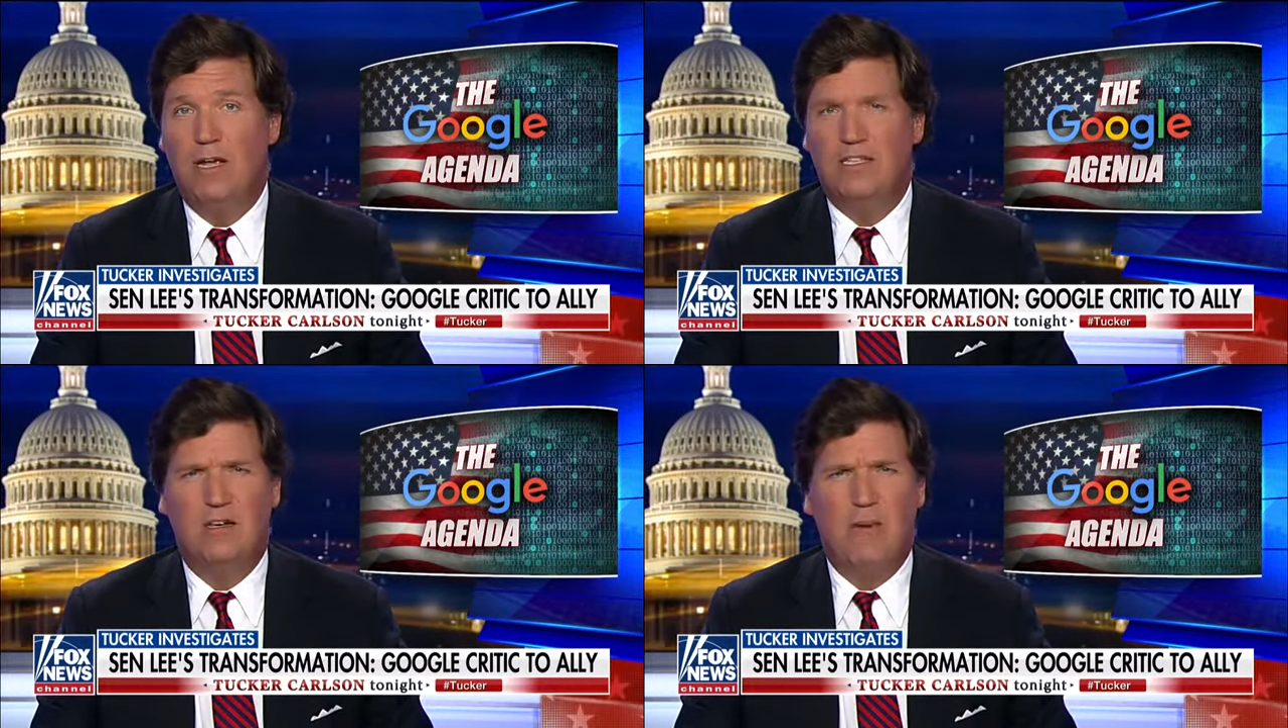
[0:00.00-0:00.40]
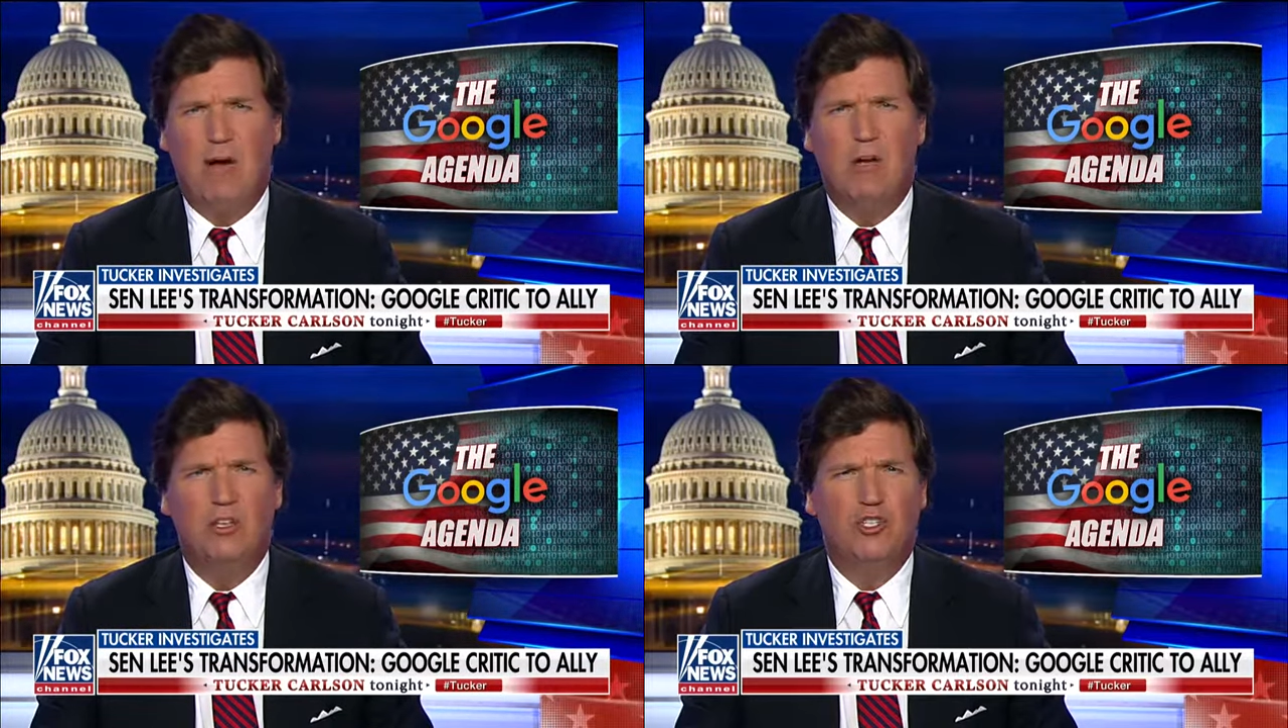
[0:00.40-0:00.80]
is
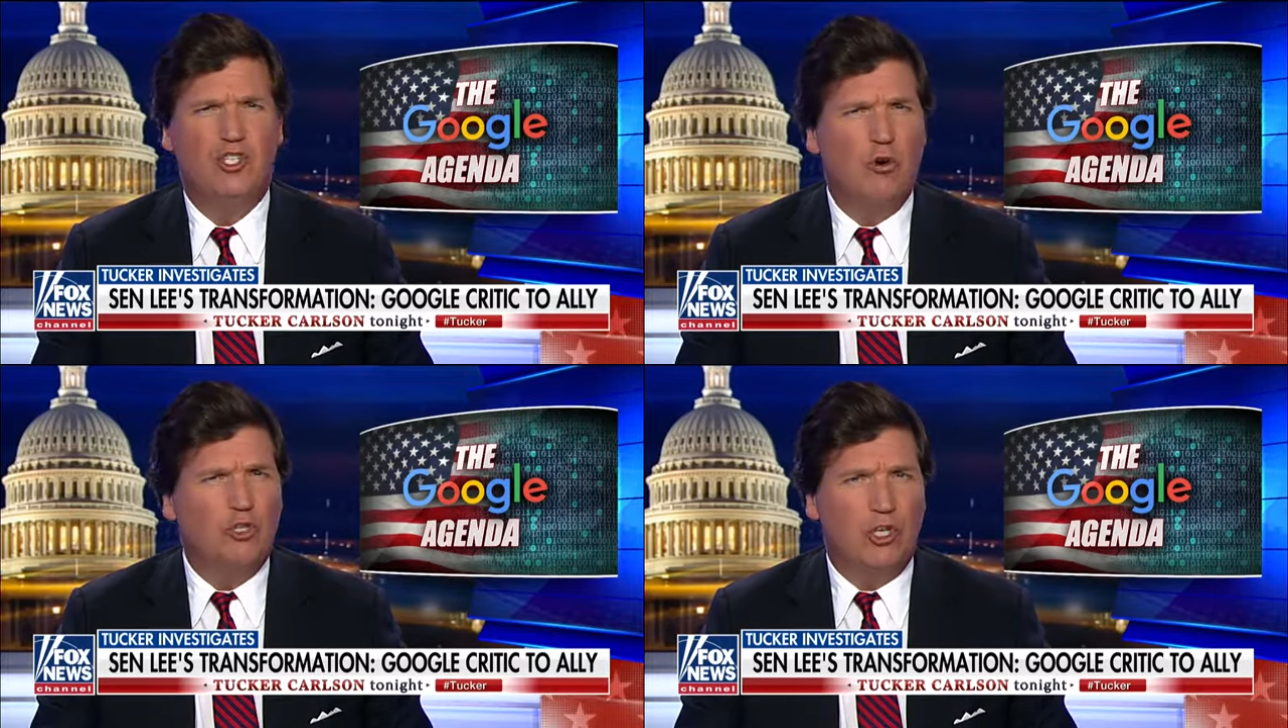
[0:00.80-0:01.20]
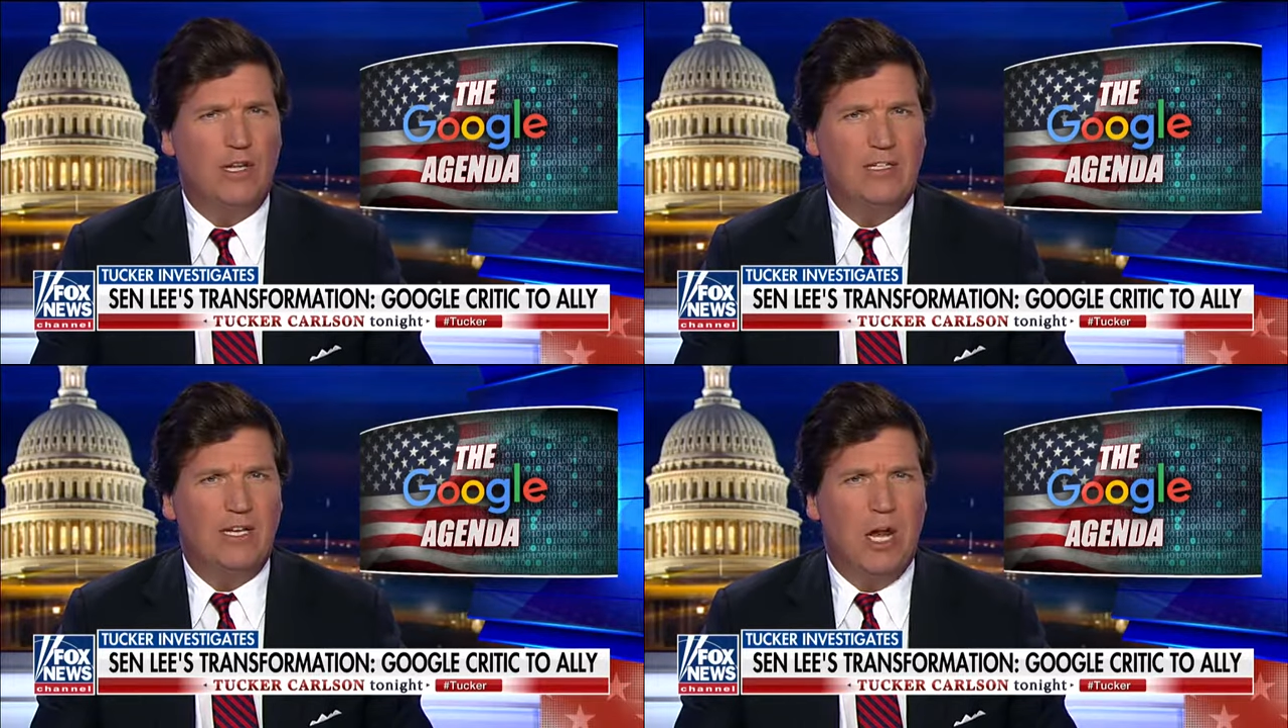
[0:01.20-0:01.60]
somehow
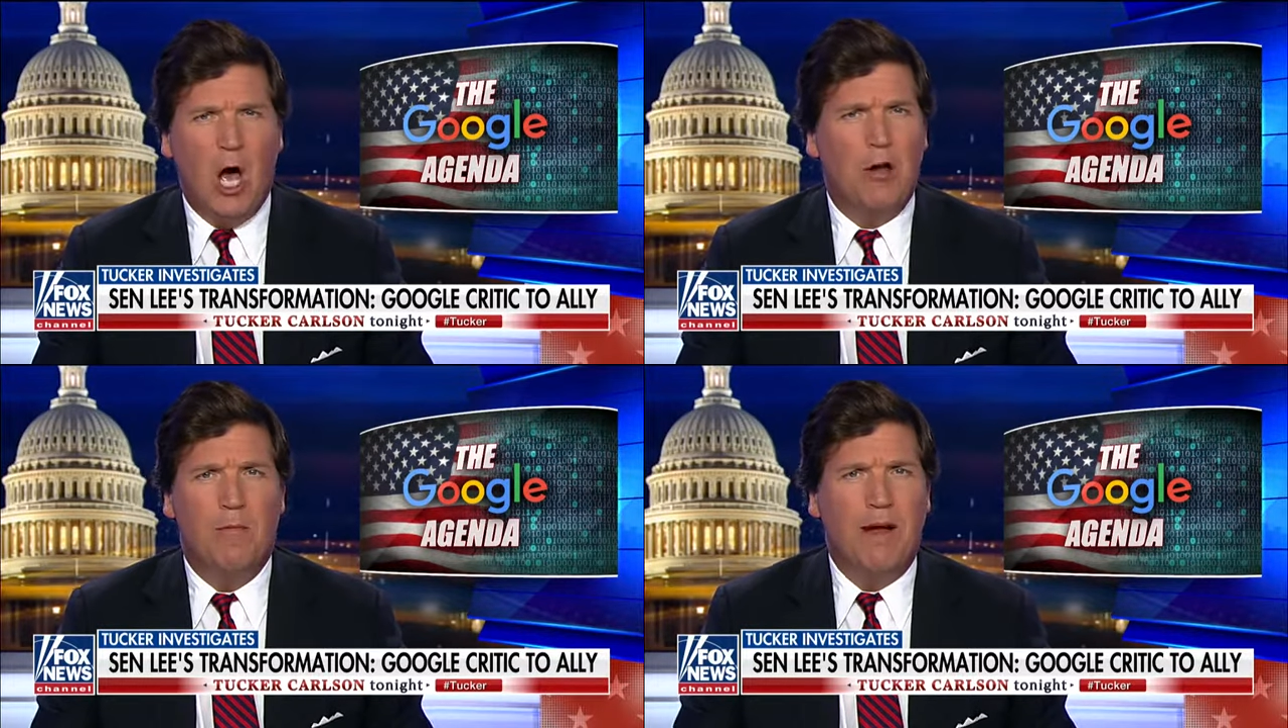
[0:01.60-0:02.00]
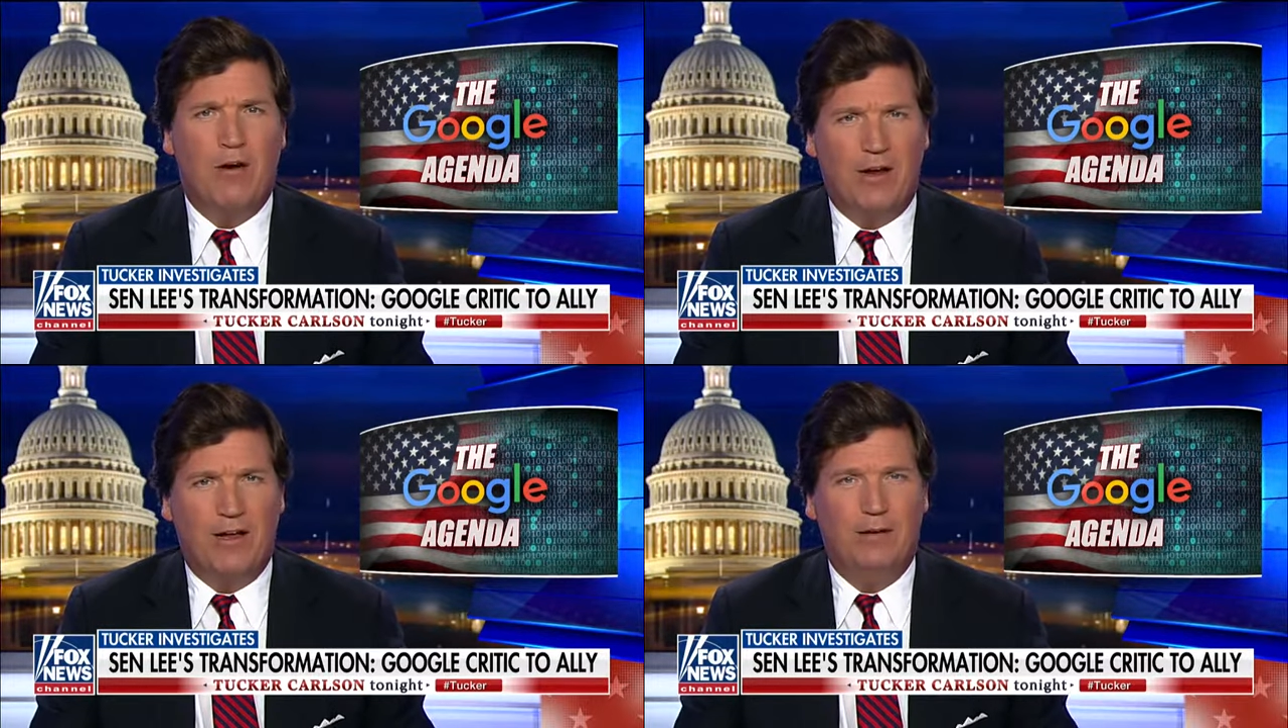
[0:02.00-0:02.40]
socialist and
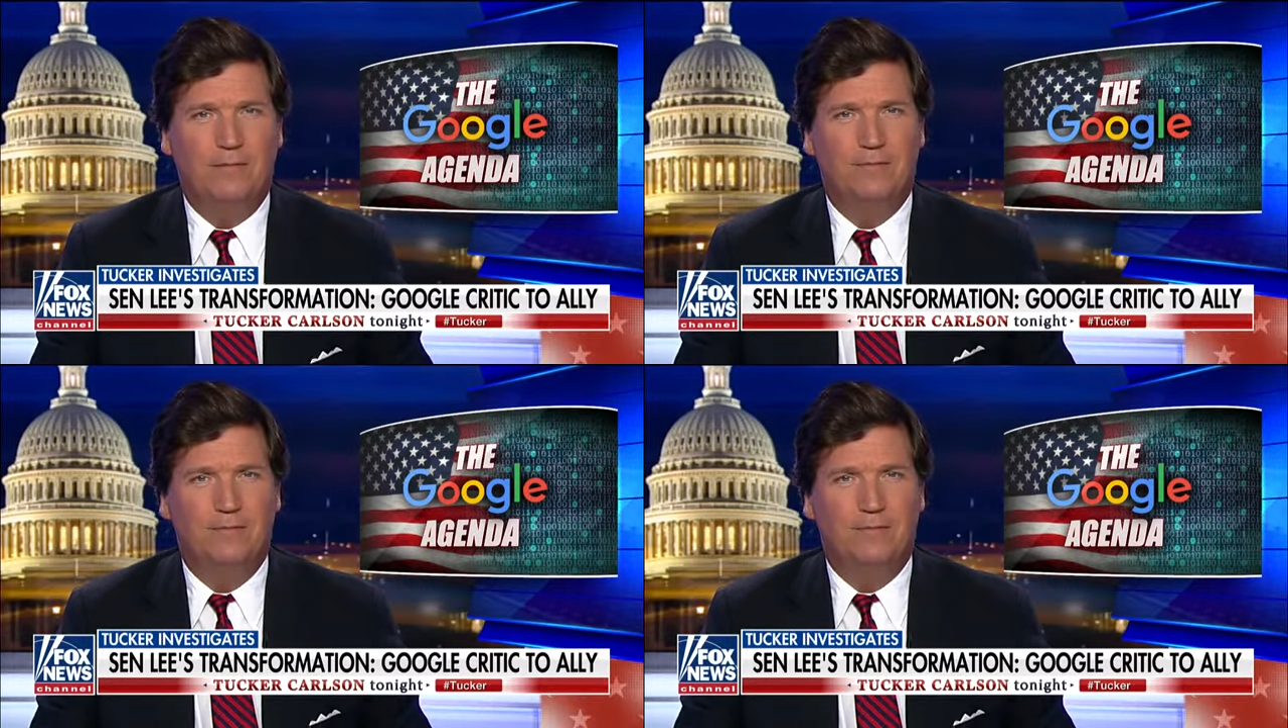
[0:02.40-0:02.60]
un-American.